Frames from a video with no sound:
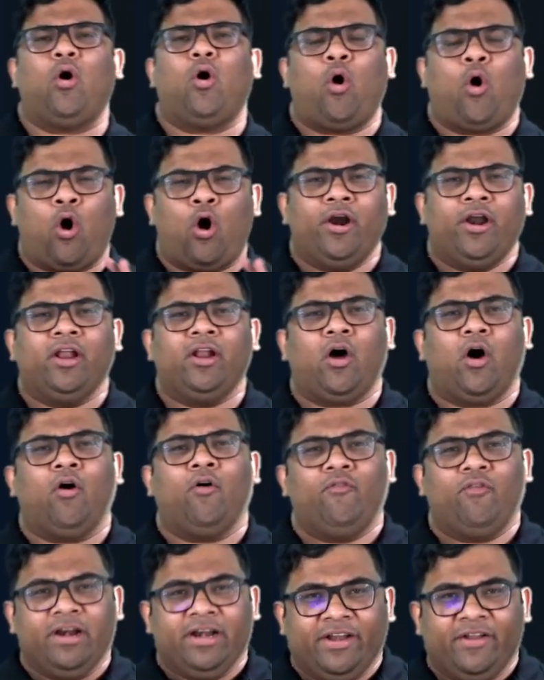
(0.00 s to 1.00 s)
order
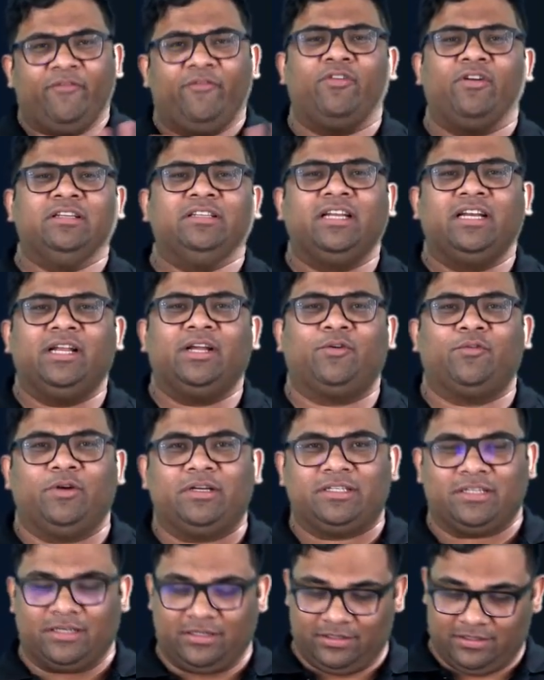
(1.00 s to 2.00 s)
of a differential
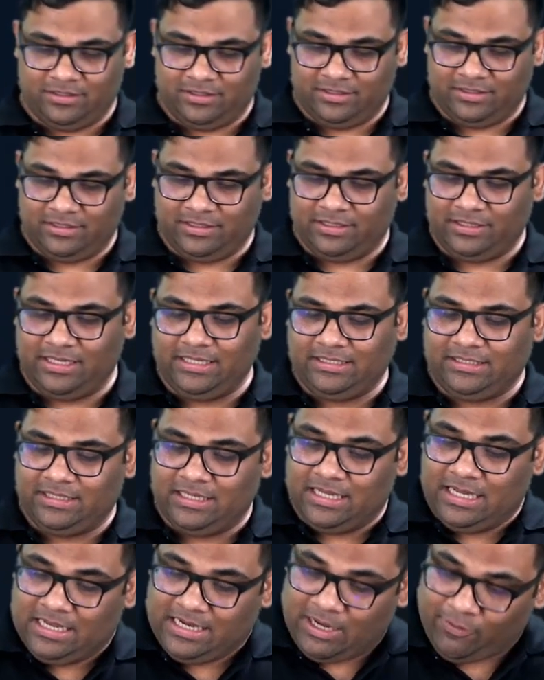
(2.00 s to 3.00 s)
equation? Yes,
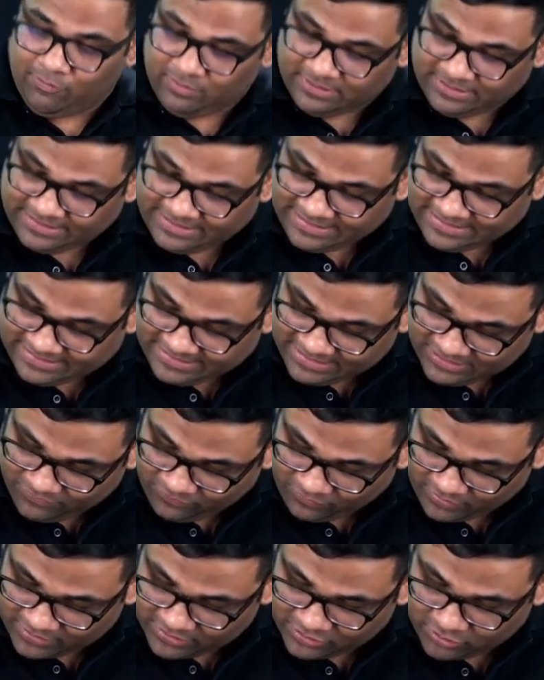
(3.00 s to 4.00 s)
now this is
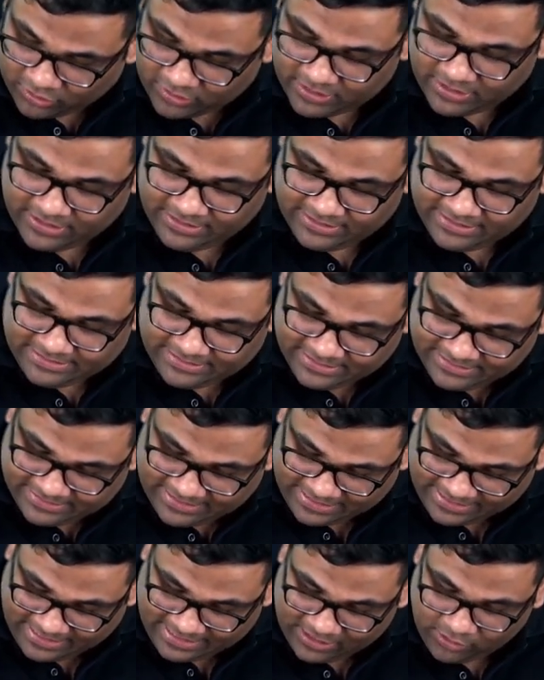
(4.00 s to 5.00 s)
first order, this is
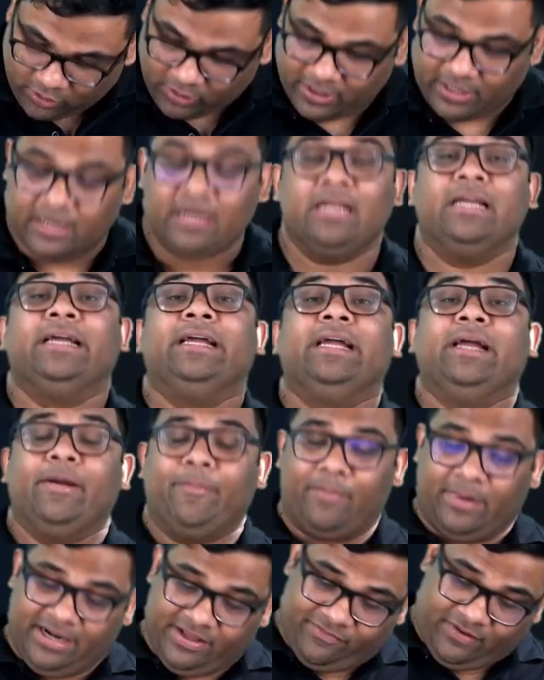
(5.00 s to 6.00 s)
second order,
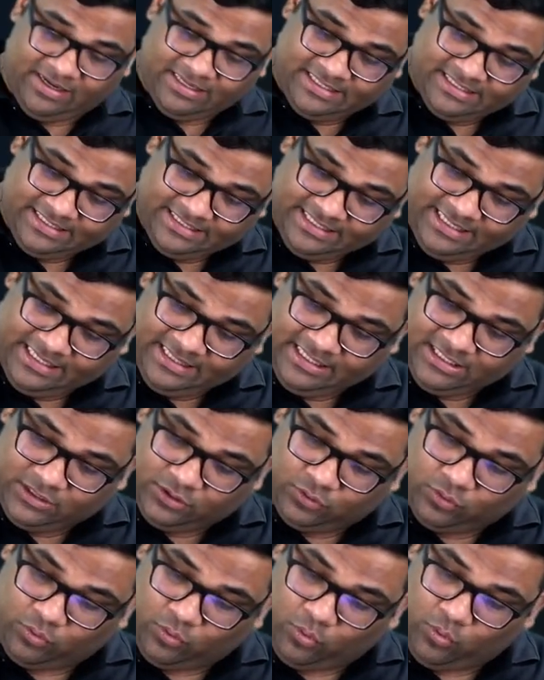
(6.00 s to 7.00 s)
but if I see this
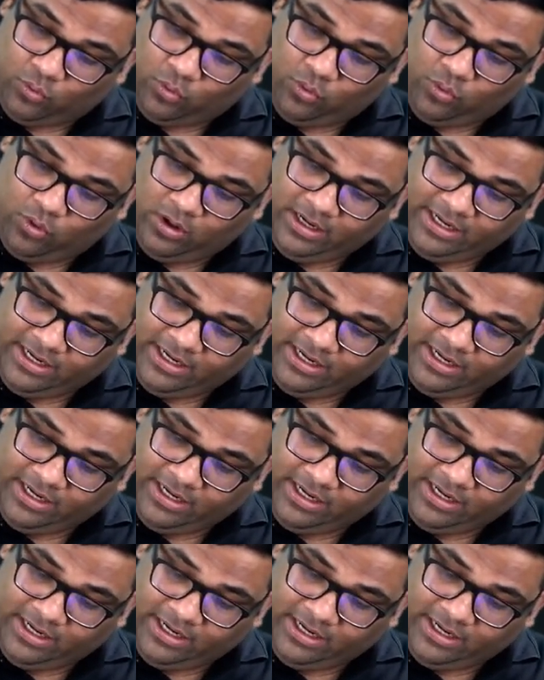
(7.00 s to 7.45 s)
whole